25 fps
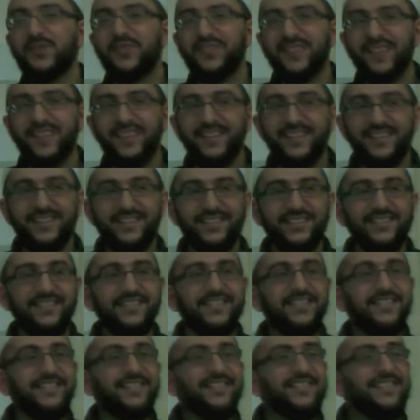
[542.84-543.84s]
could say that
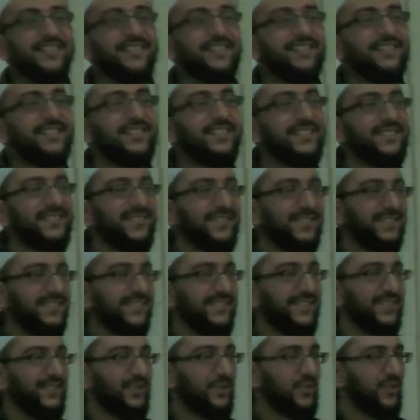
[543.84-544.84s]

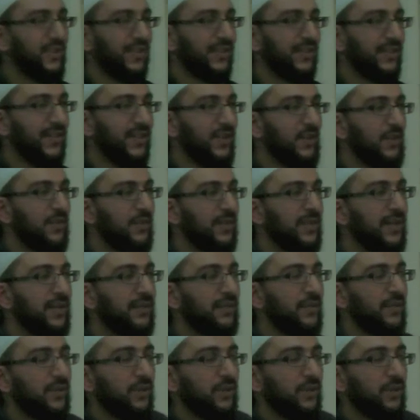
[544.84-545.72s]
to their fellow man?